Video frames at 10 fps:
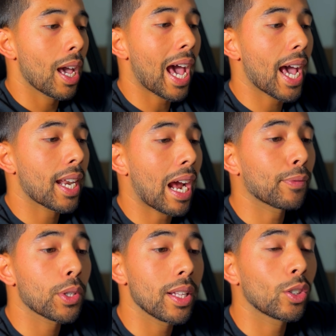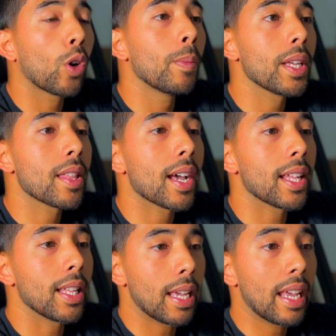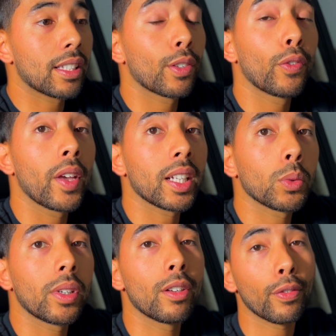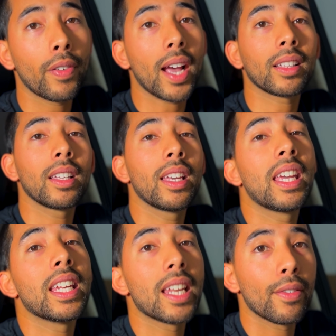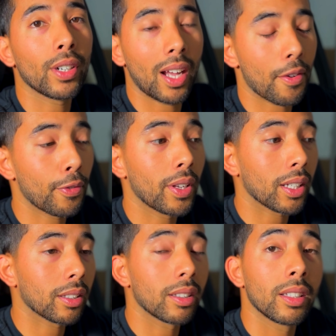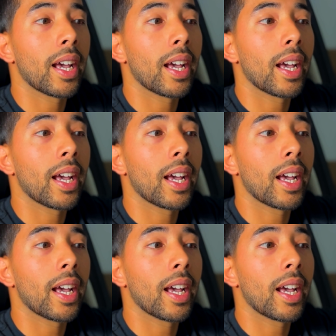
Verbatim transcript: And after they told me that it's fixed when in fact it never got fixed.